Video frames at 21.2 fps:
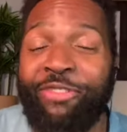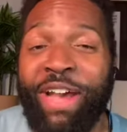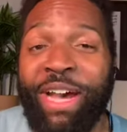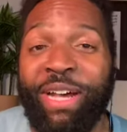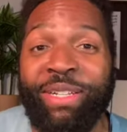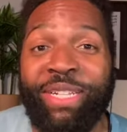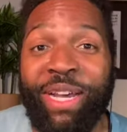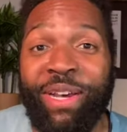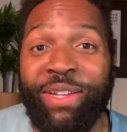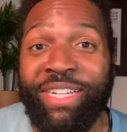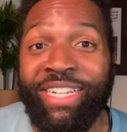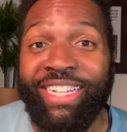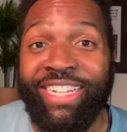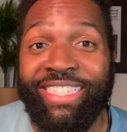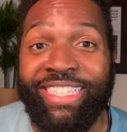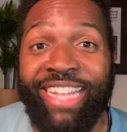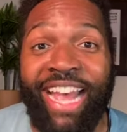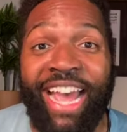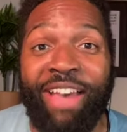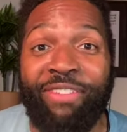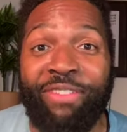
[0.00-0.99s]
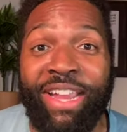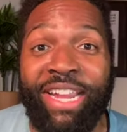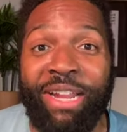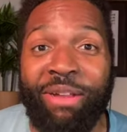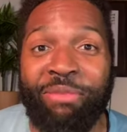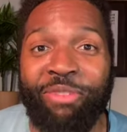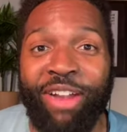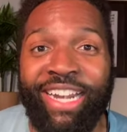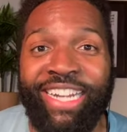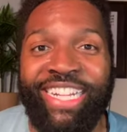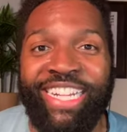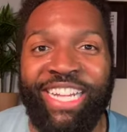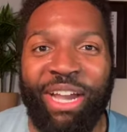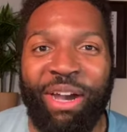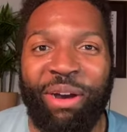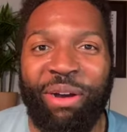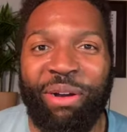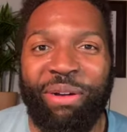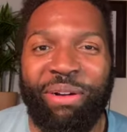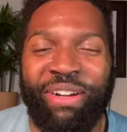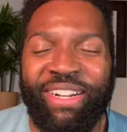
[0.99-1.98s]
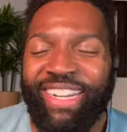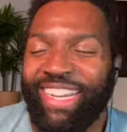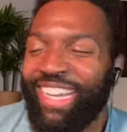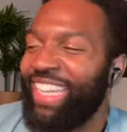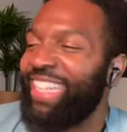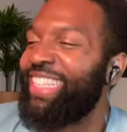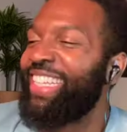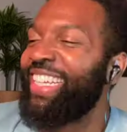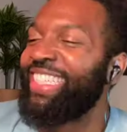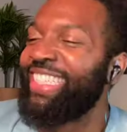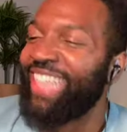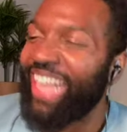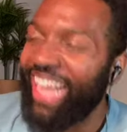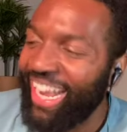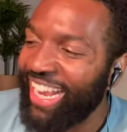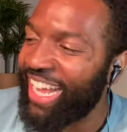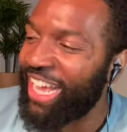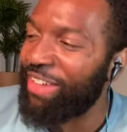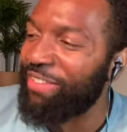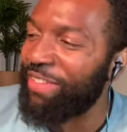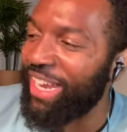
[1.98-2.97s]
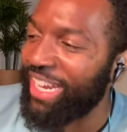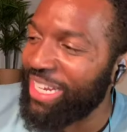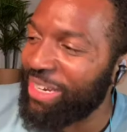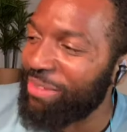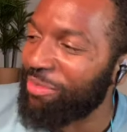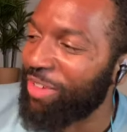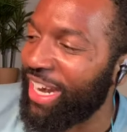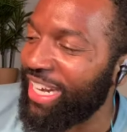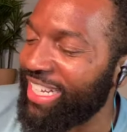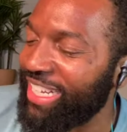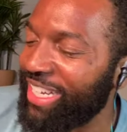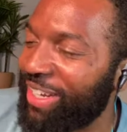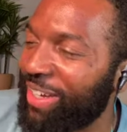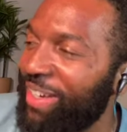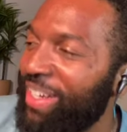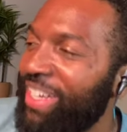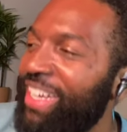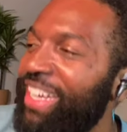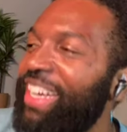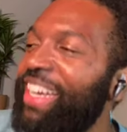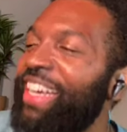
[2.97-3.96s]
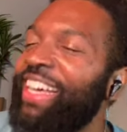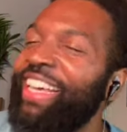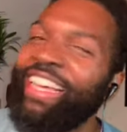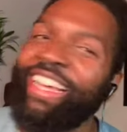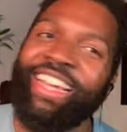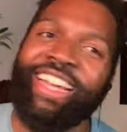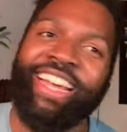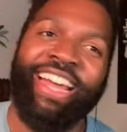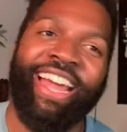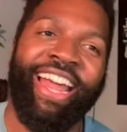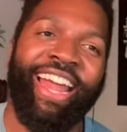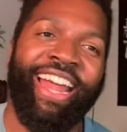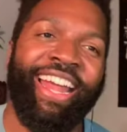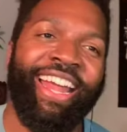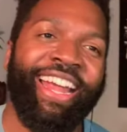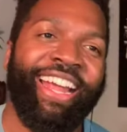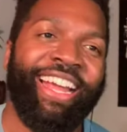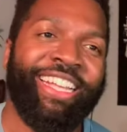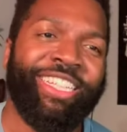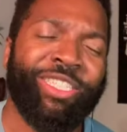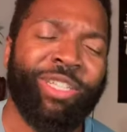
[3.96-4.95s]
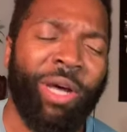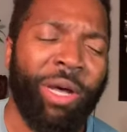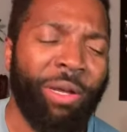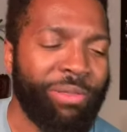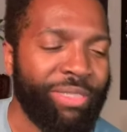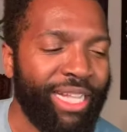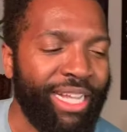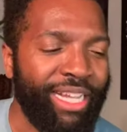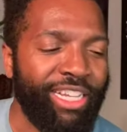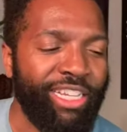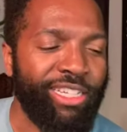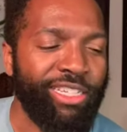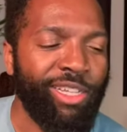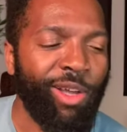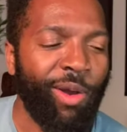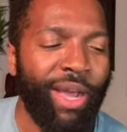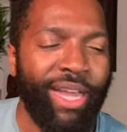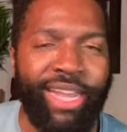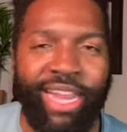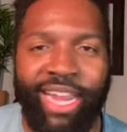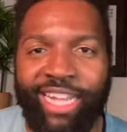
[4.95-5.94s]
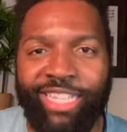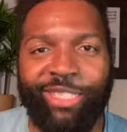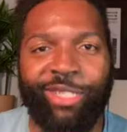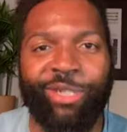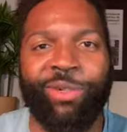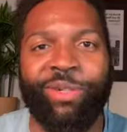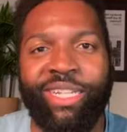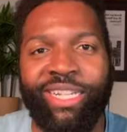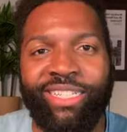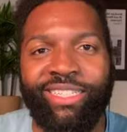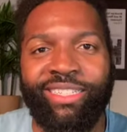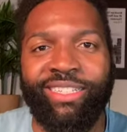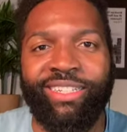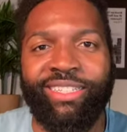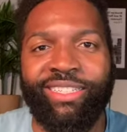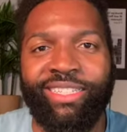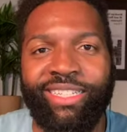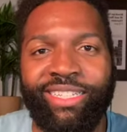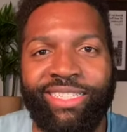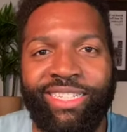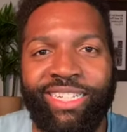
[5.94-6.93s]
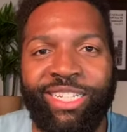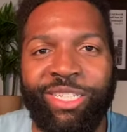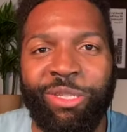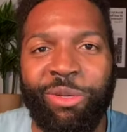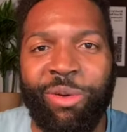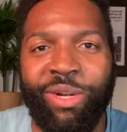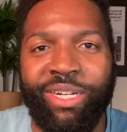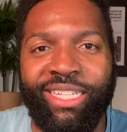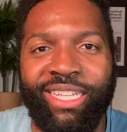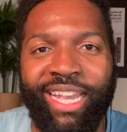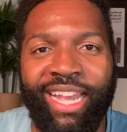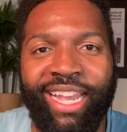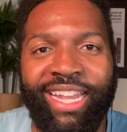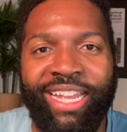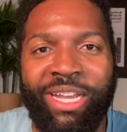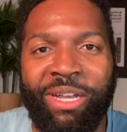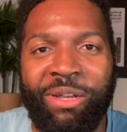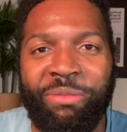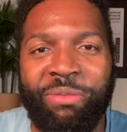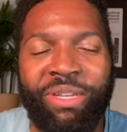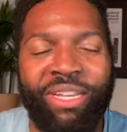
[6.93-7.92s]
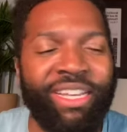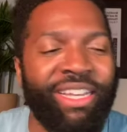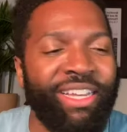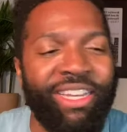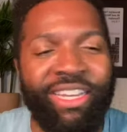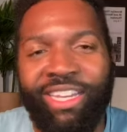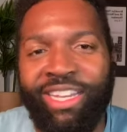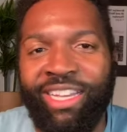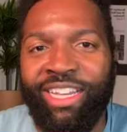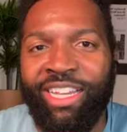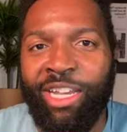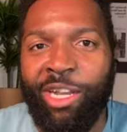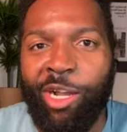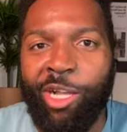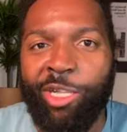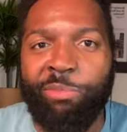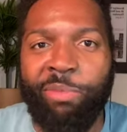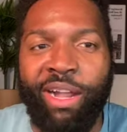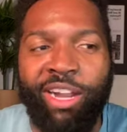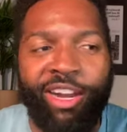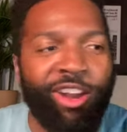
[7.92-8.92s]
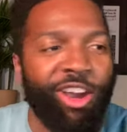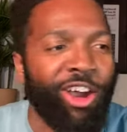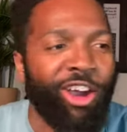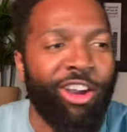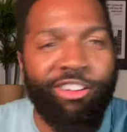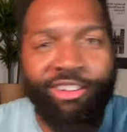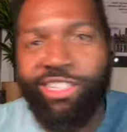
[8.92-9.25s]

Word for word: it does not have AM radio. And so I was like, yo, I can't tune in to the 1620 AM because my car is is in the future where there's no